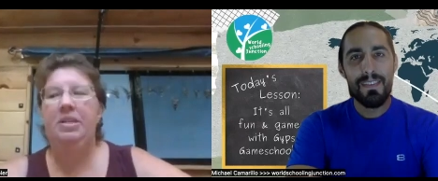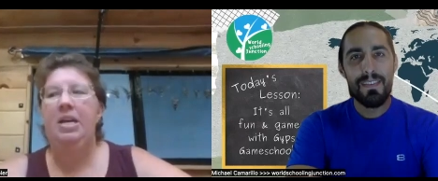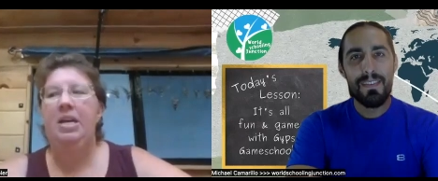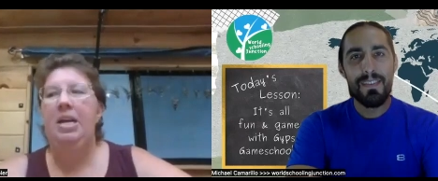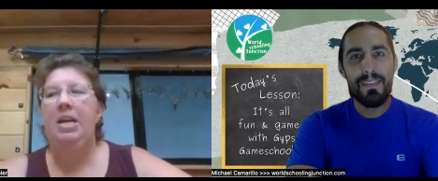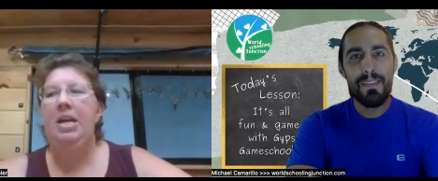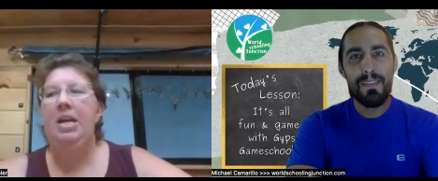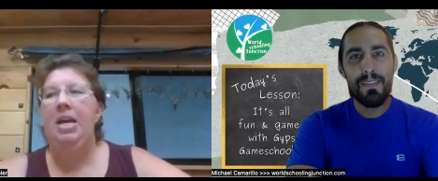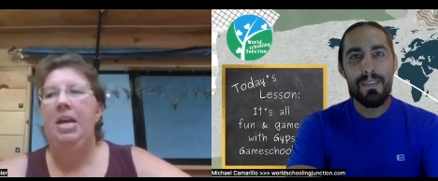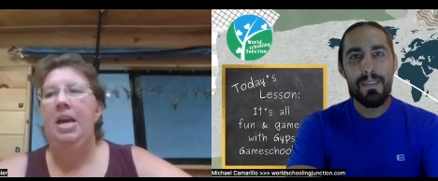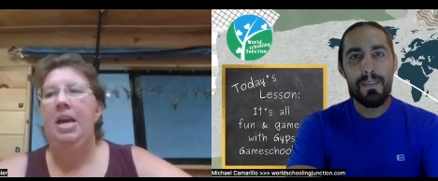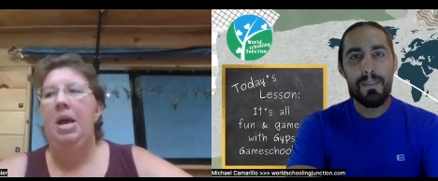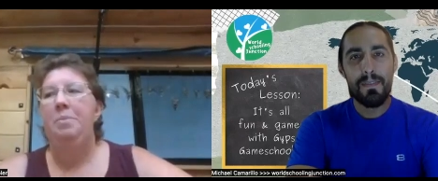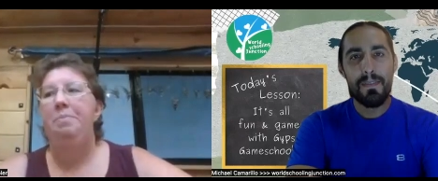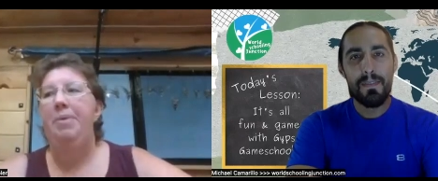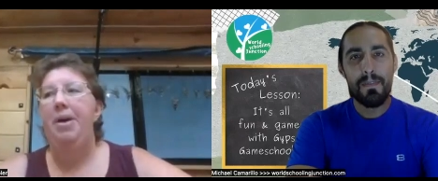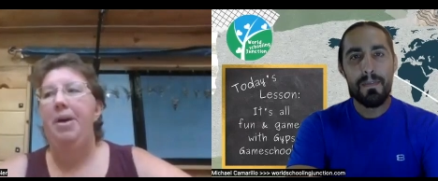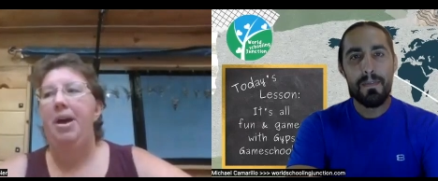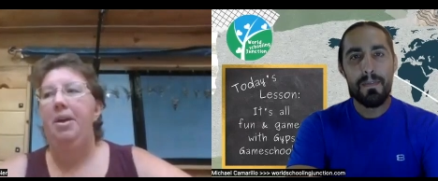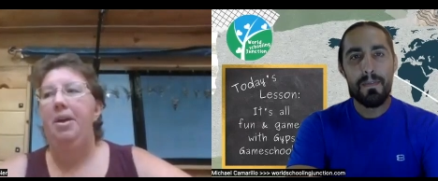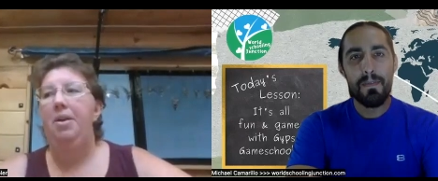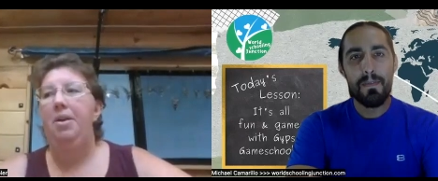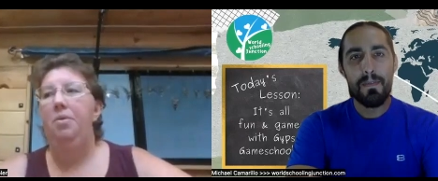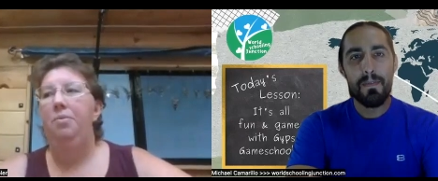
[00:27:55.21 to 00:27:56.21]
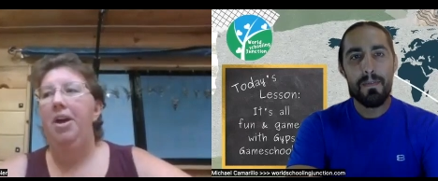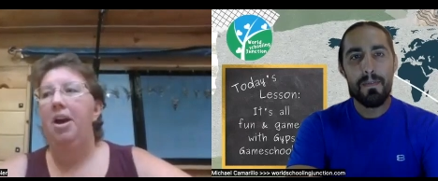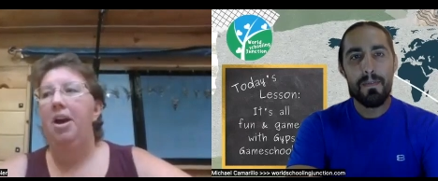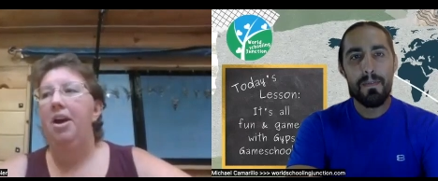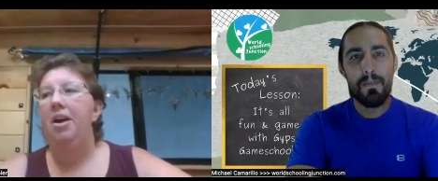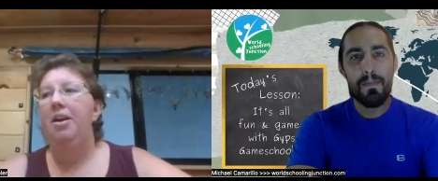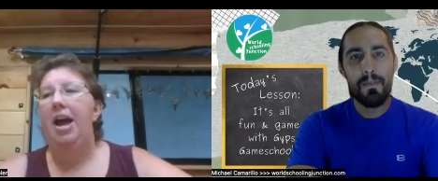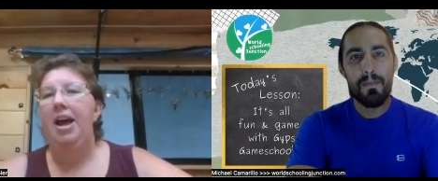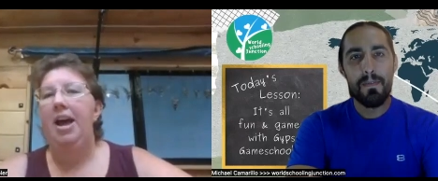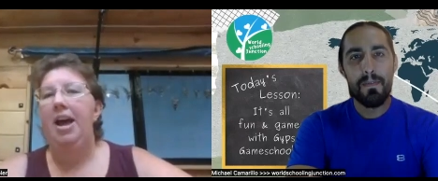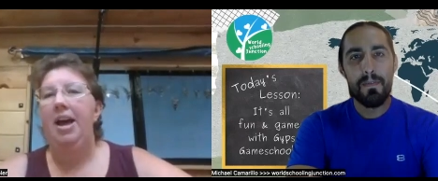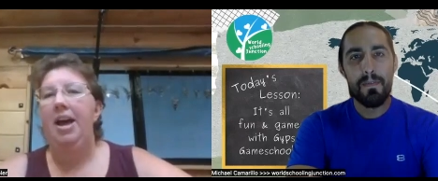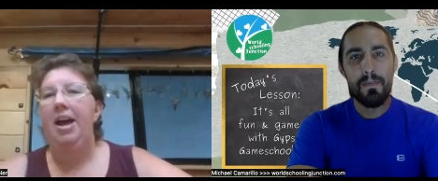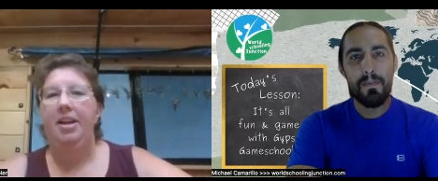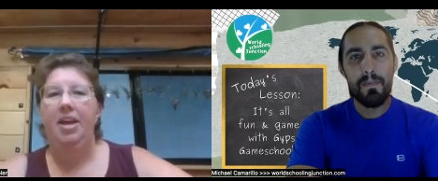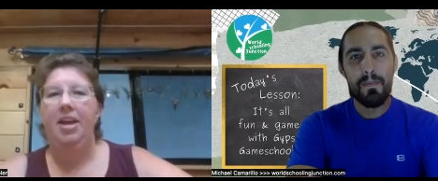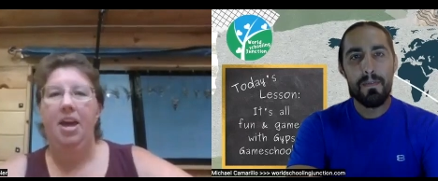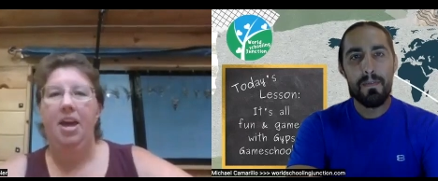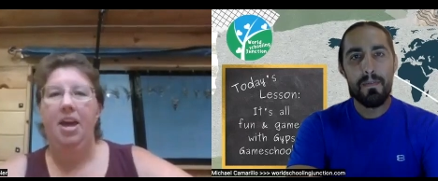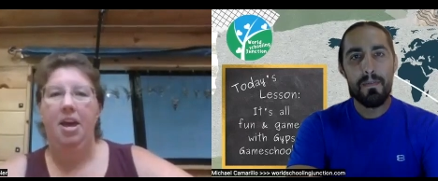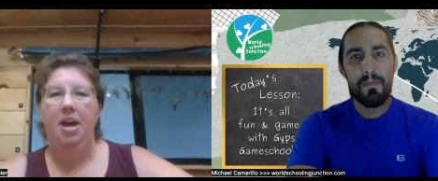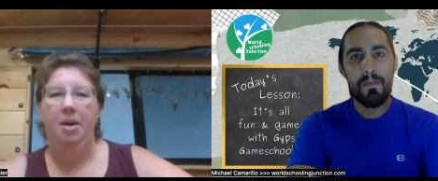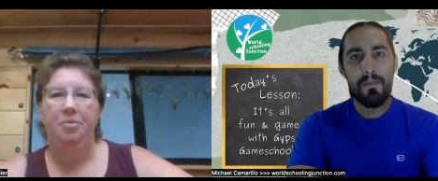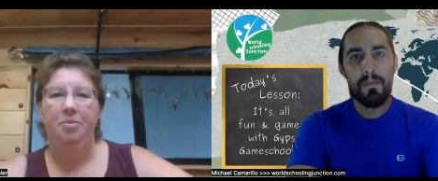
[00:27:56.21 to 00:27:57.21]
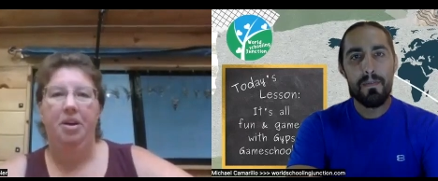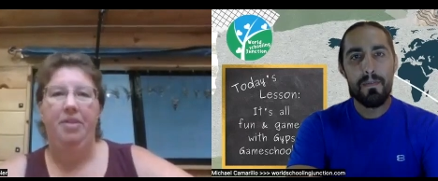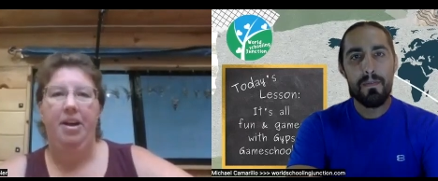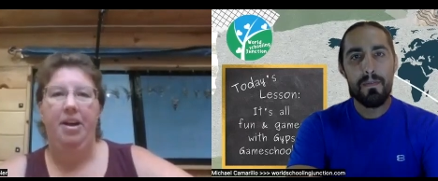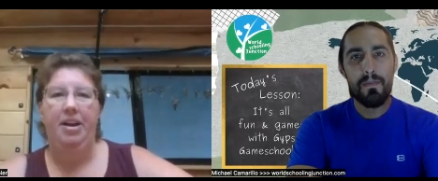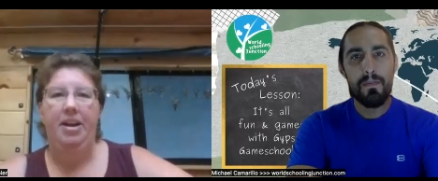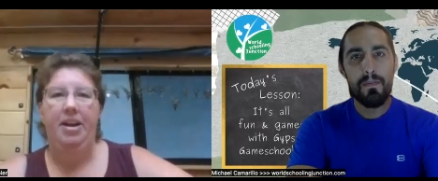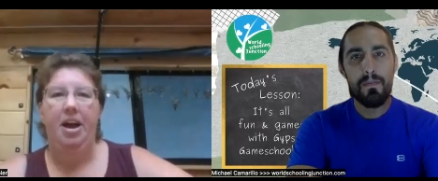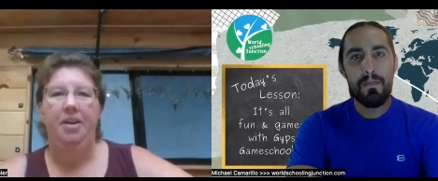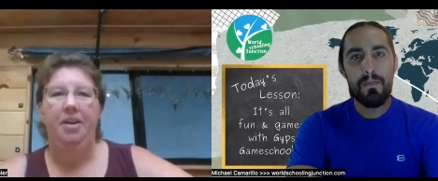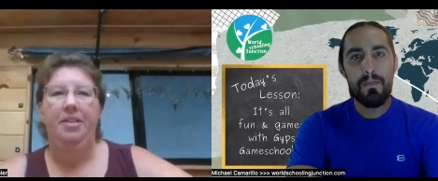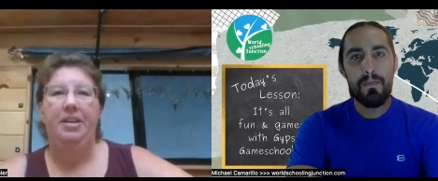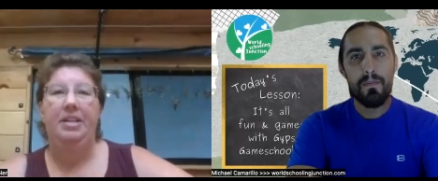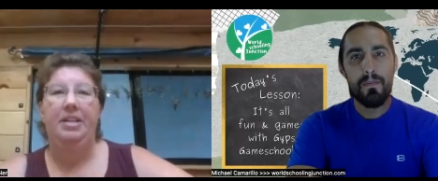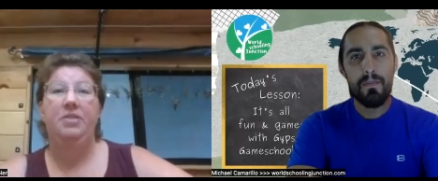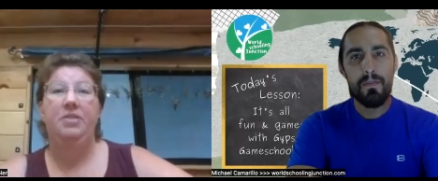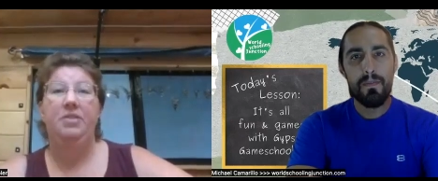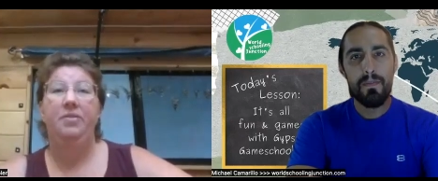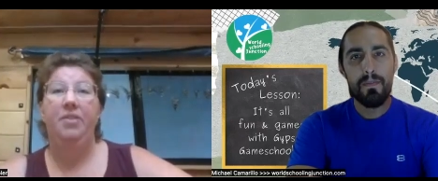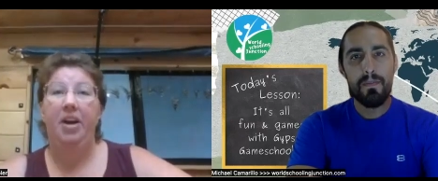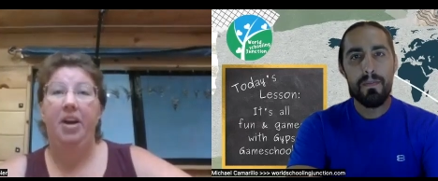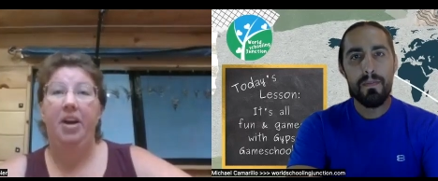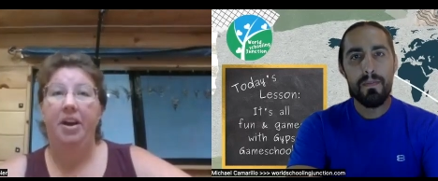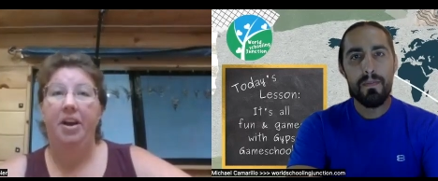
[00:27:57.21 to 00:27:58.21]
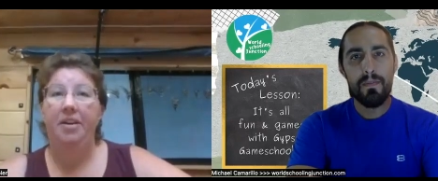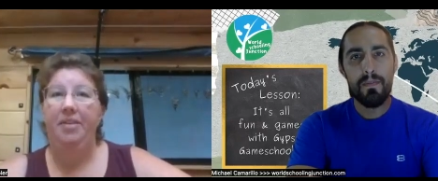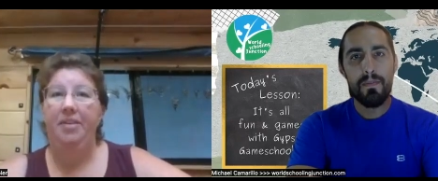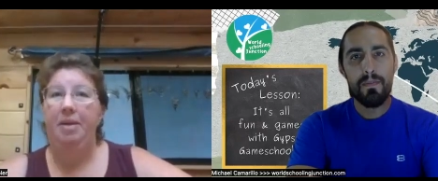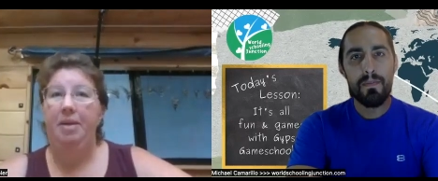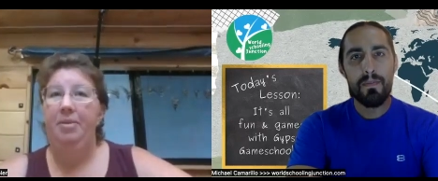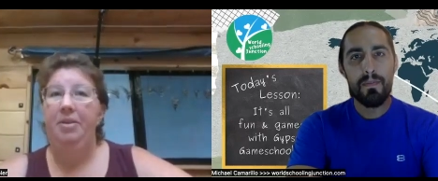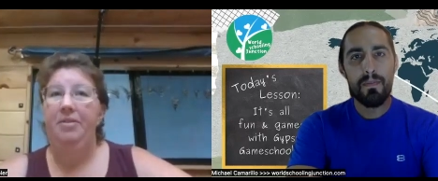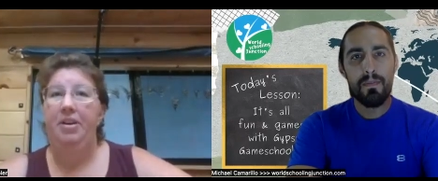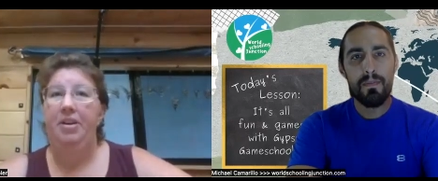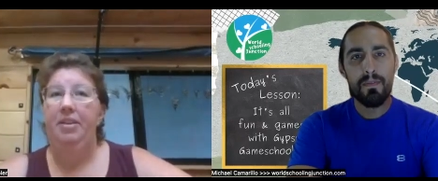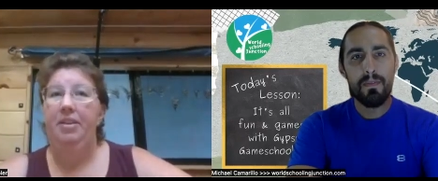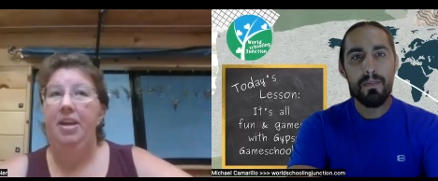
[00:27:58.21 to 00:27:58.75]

Speaker 1: but we are at a campground right now that is very family friendly,